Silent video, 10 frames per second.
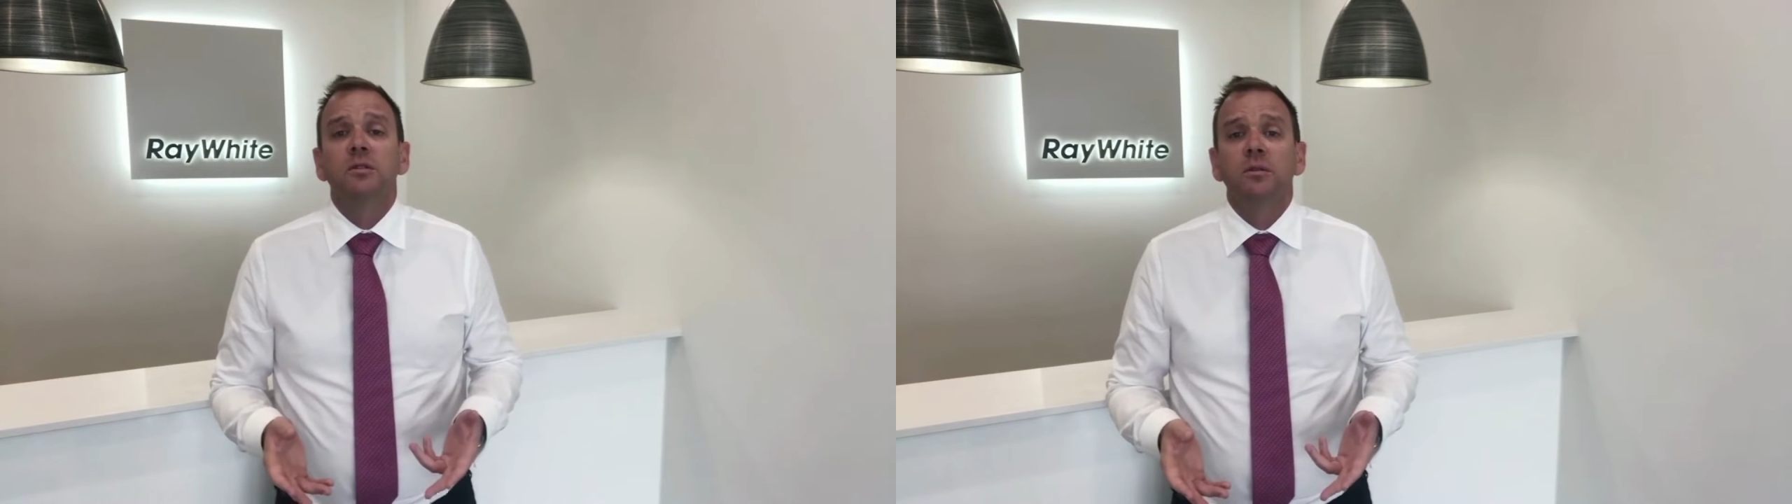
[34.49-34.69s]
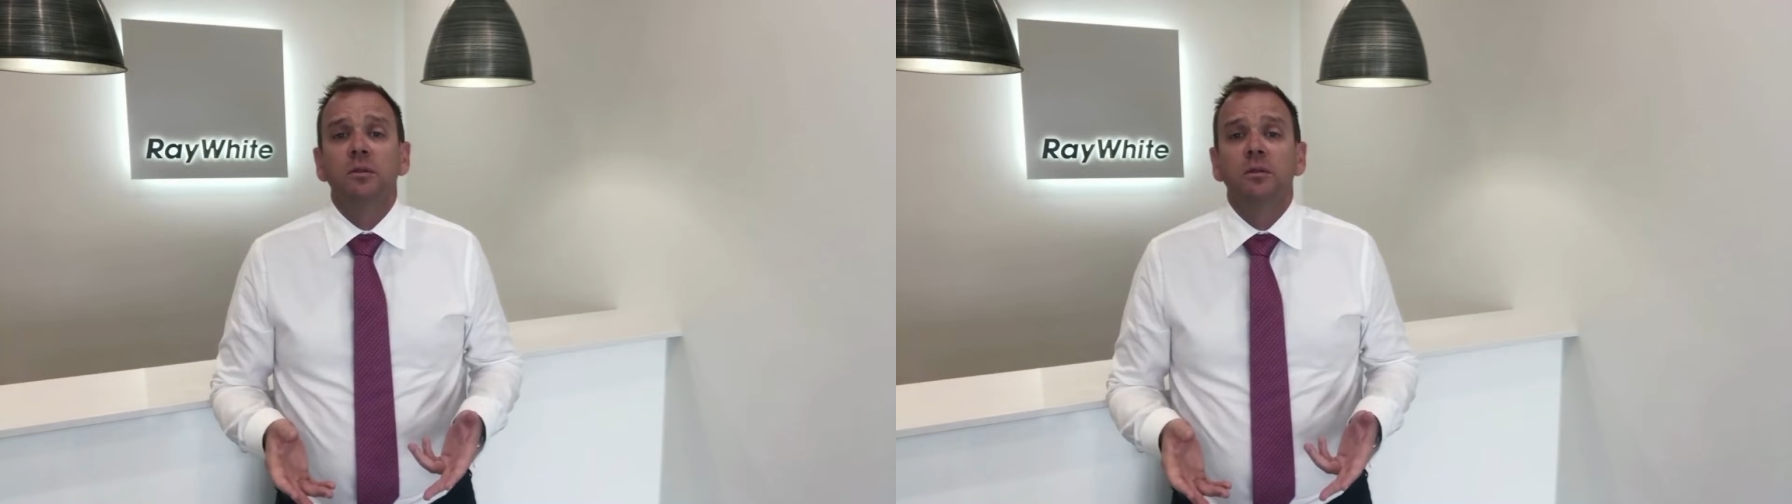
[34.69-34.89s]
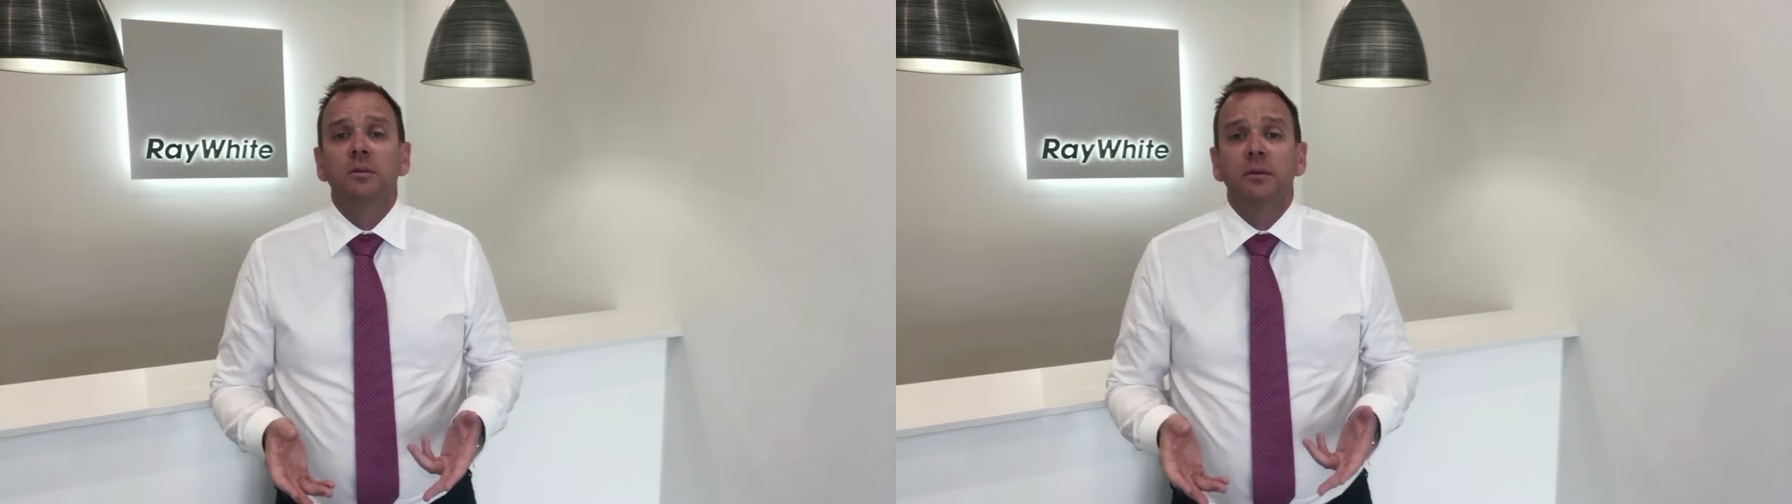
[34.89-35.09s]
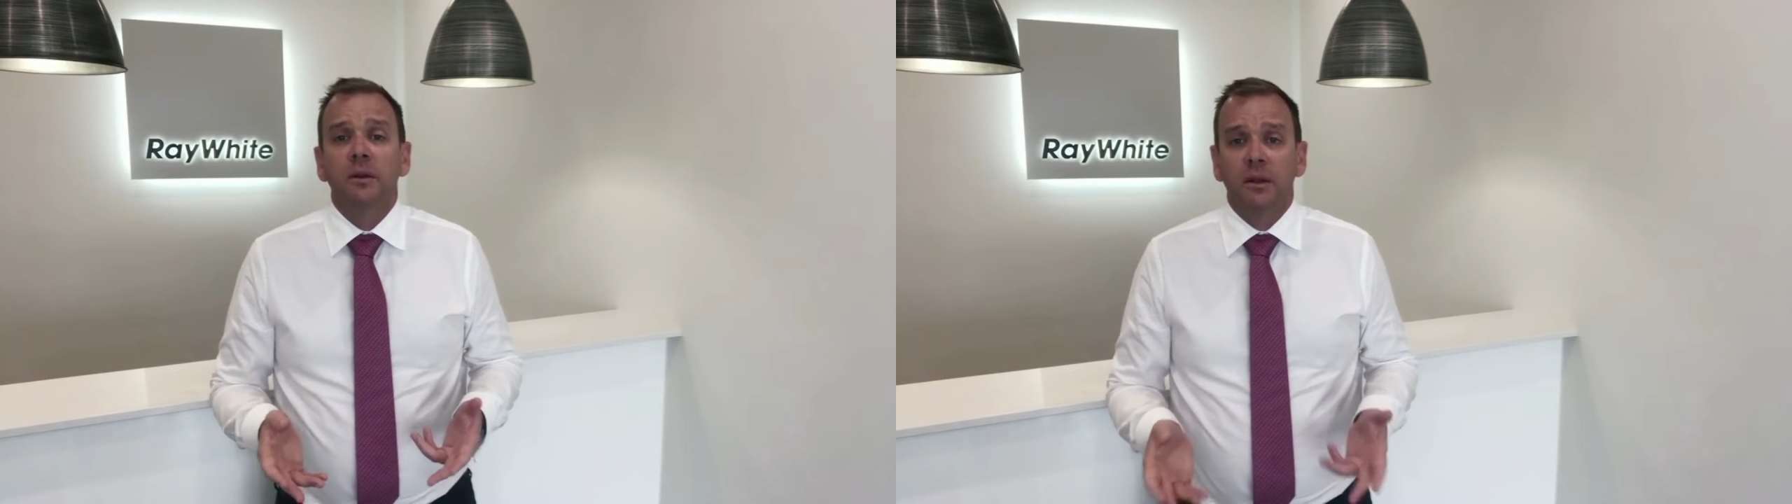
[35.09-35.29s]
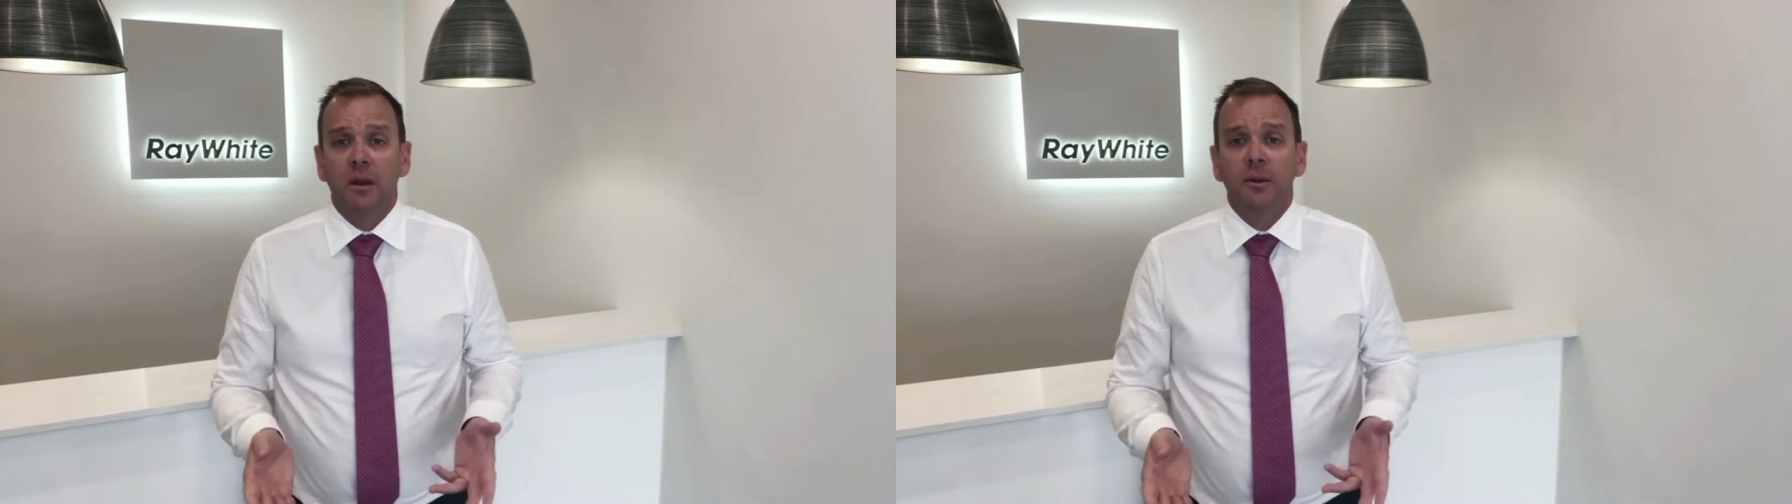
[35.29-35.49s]
school
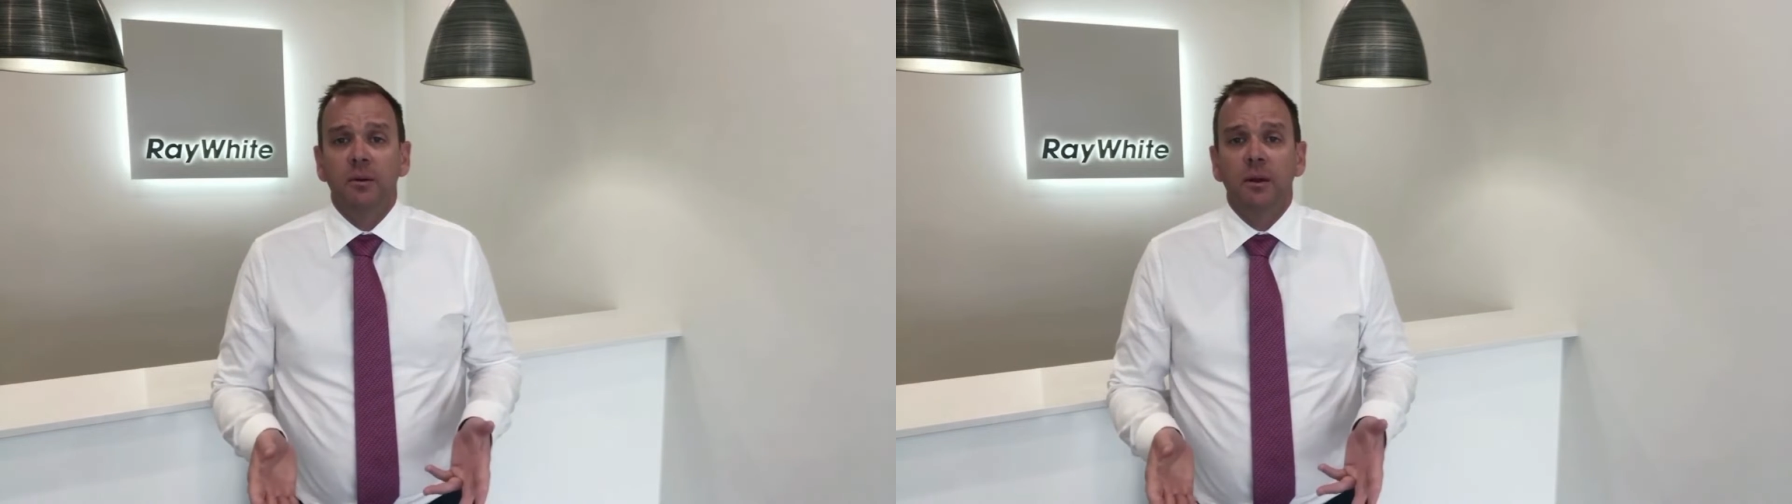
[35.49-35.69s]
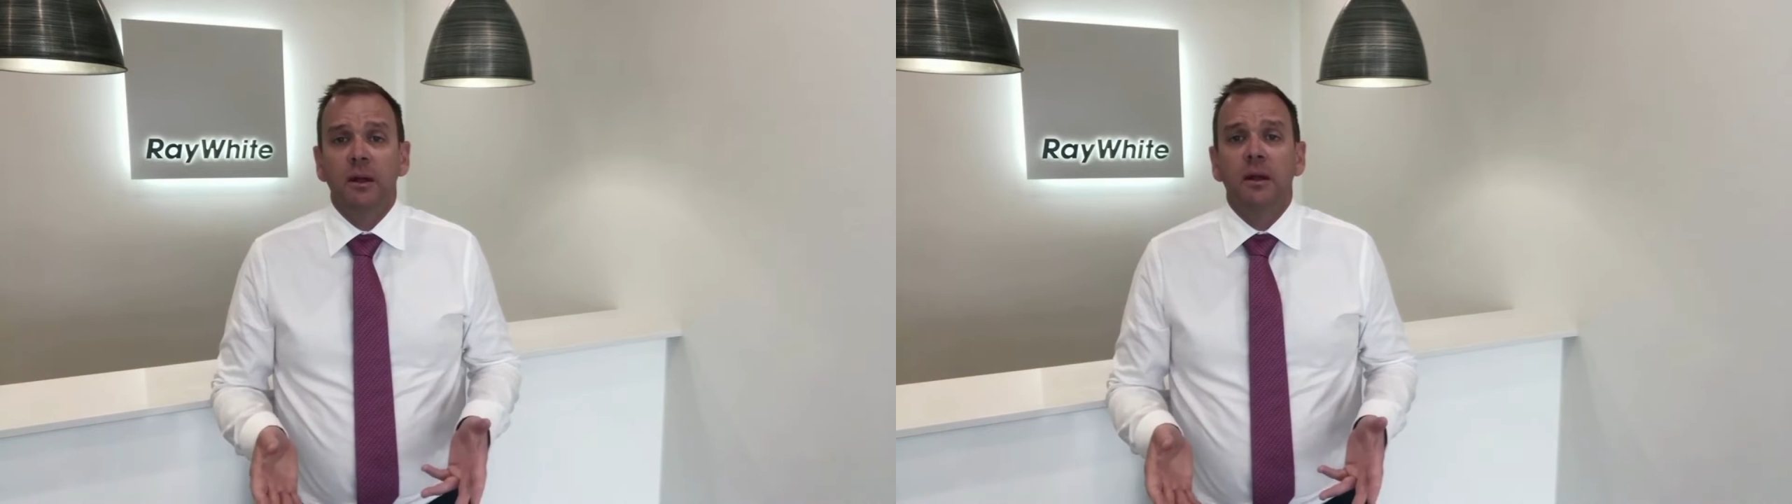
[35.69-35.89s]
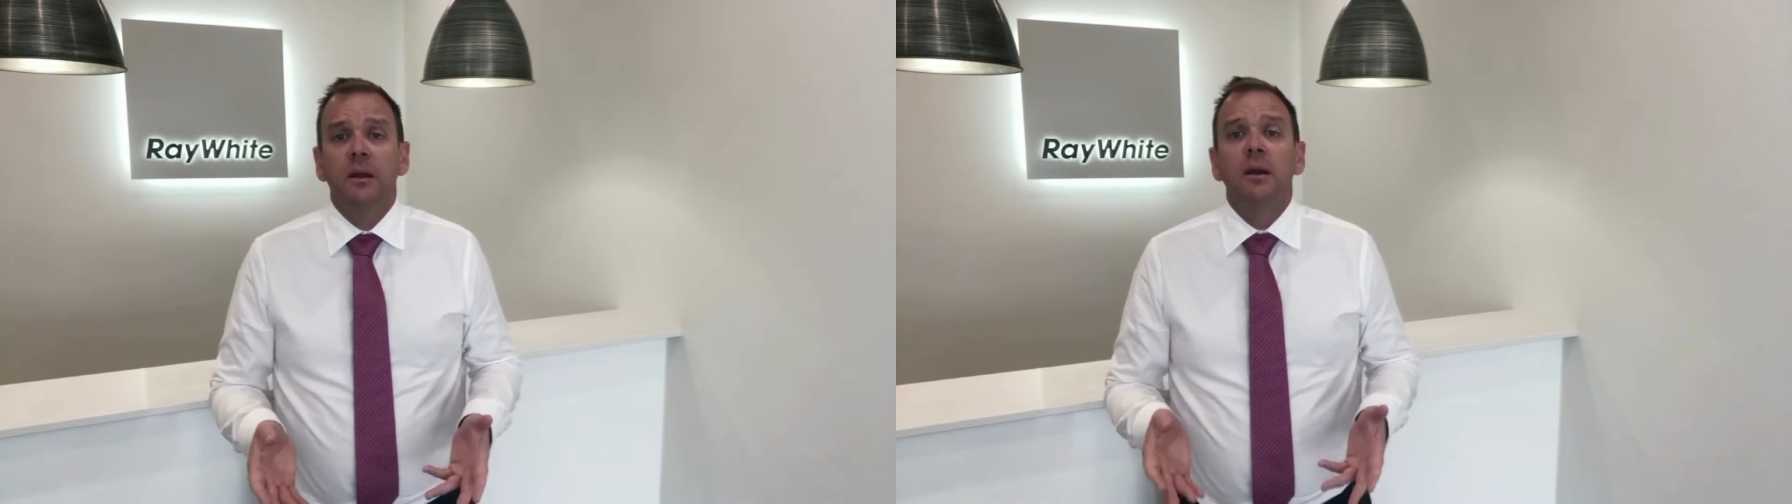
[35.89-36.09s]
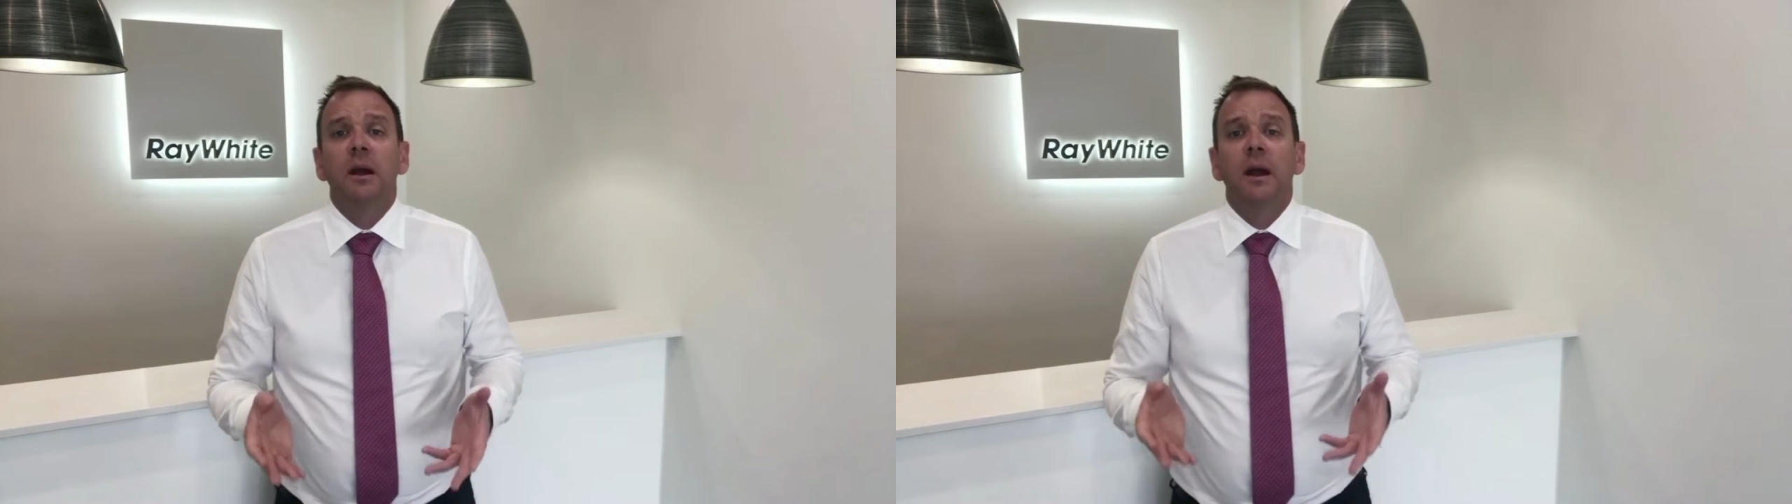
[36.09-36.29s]
in the coming week